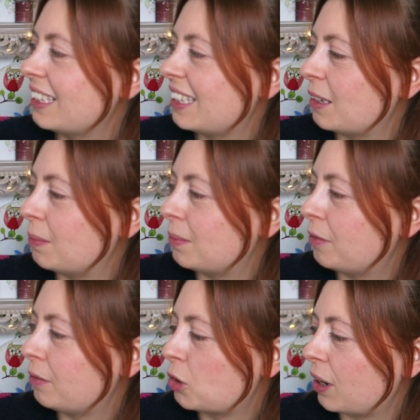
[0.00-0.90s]

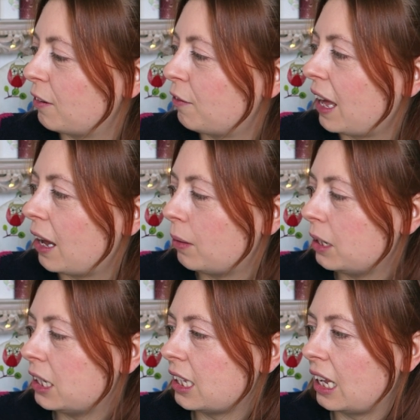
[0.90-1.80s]
some dried
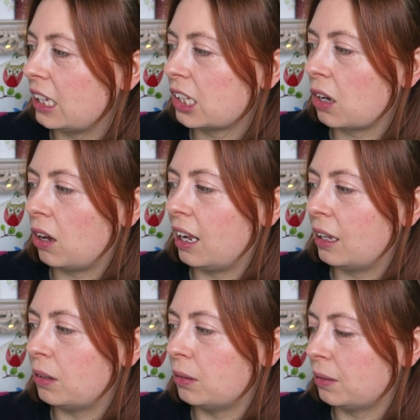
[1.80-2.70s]
flowers, and it's got a
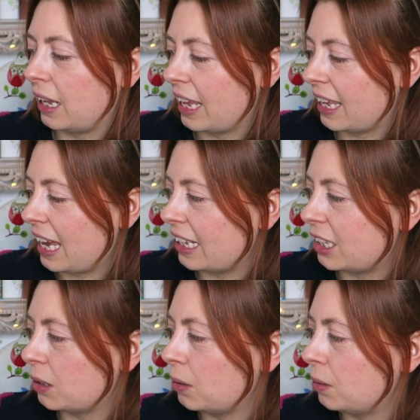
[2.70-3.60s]
little like
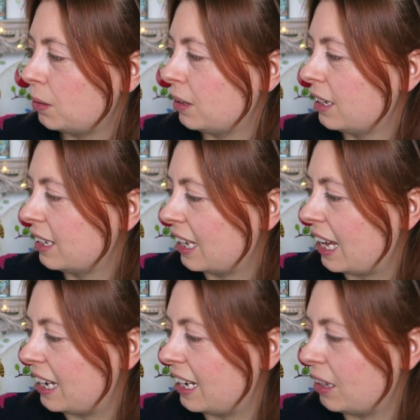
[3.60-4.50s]
kettle
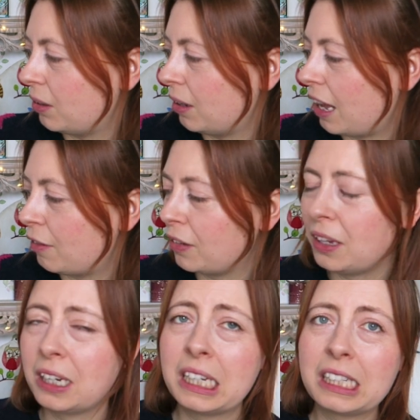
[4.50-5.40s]
and a little
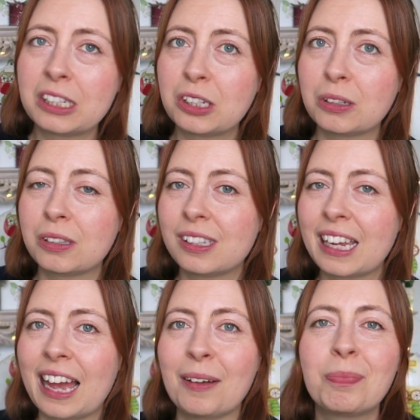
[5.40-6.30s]
oven, and it's just,
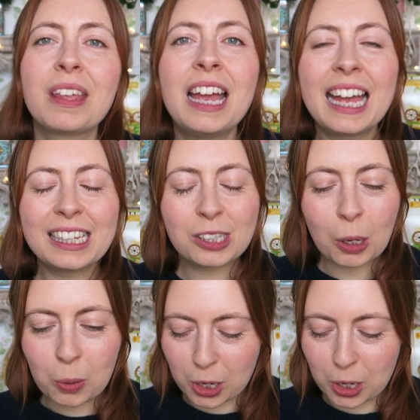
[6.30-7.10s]
yeah, it's so